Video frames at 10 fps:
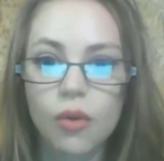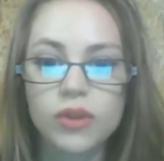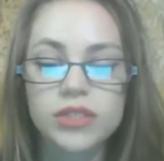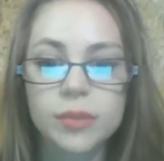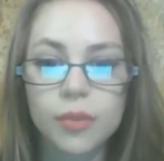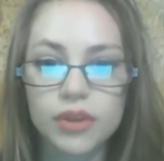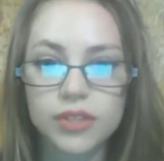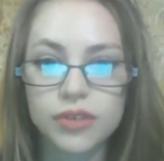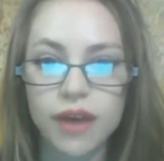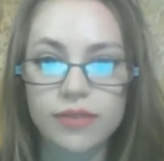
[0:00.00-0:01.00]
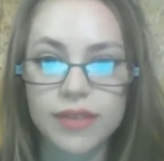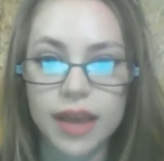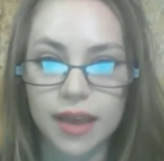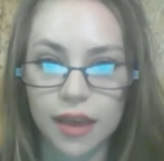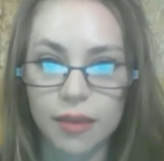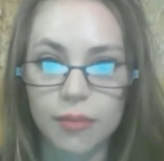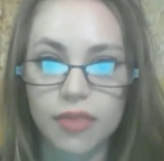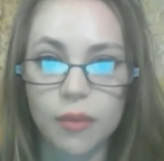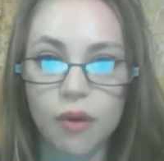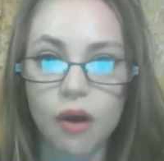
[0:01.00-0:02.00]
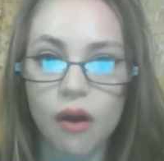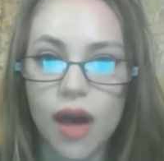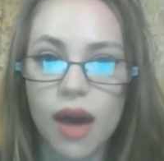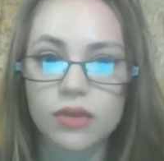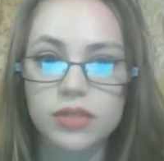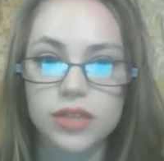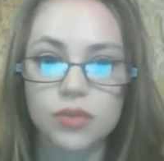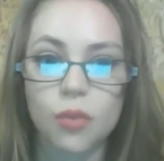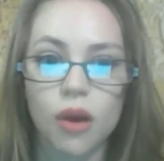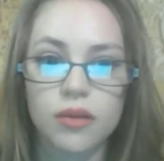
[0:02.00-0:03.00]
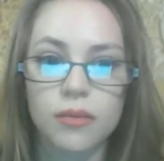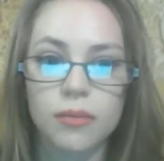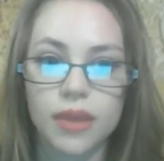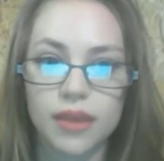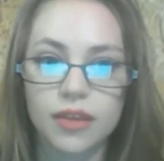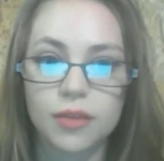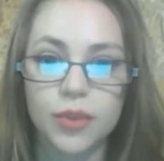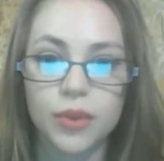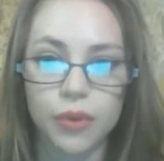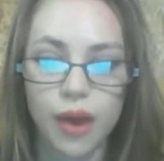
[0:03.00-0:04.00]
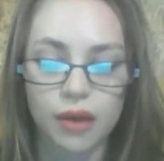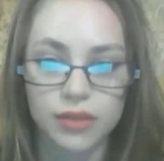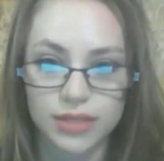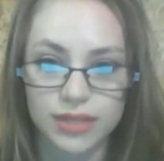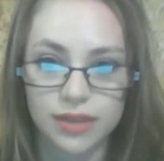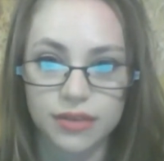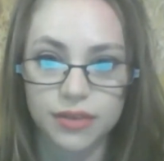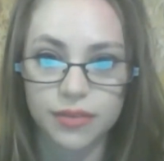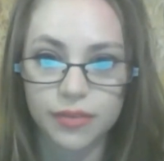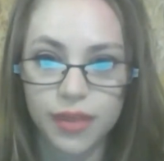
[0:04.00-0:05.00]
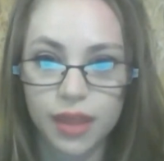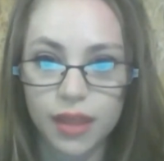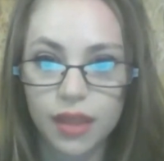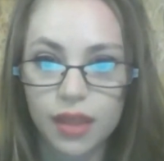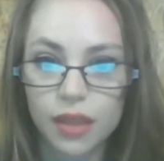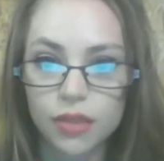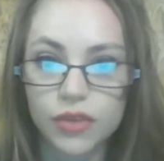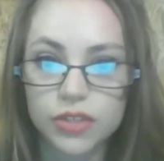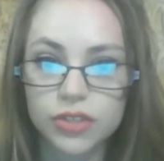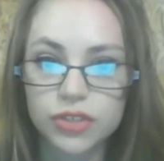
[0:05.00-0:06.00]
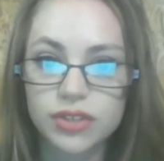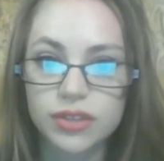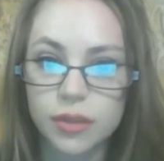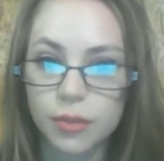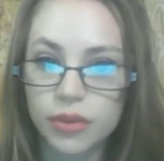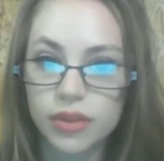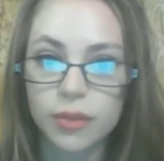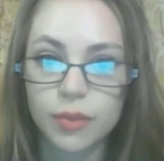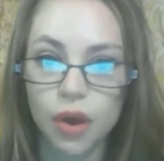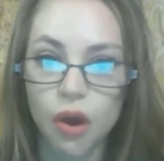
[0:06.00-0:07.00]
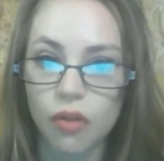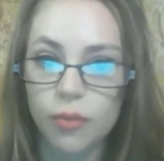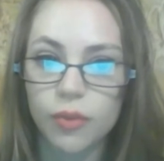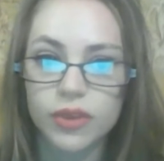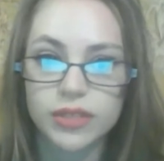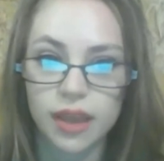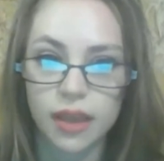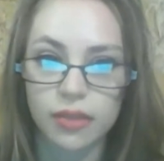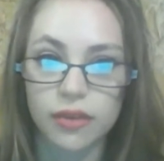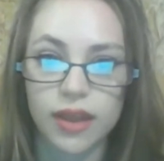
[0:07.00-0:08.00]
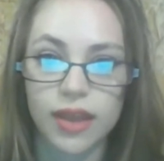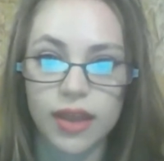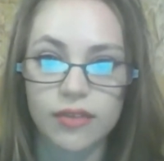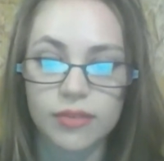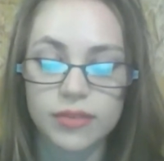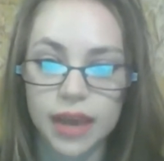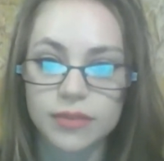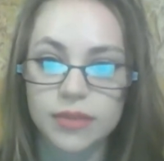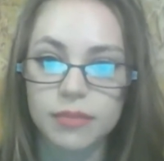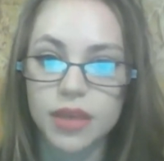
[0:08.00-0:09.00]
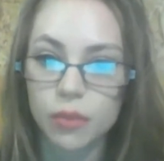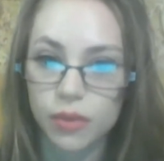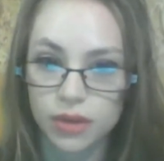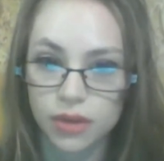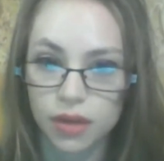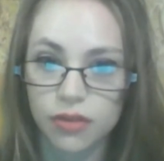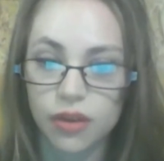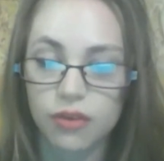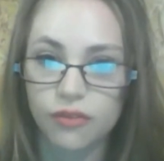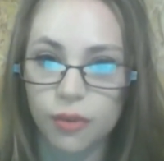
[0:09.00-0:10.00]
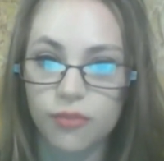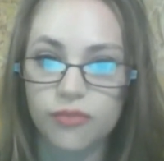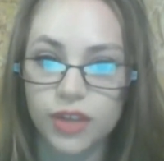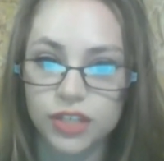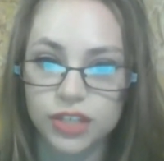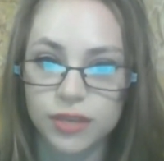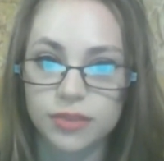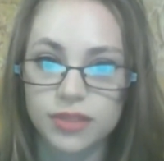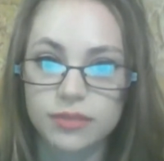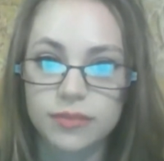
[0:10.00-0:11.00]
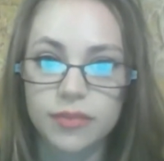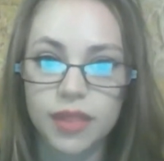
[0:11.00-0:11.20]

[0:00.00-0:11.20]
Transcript: Once the boys arrived at camp, they were all housed in one big communal housing center. The researchers deliberately put all the boys together and gave them time to meet one another and form friendships.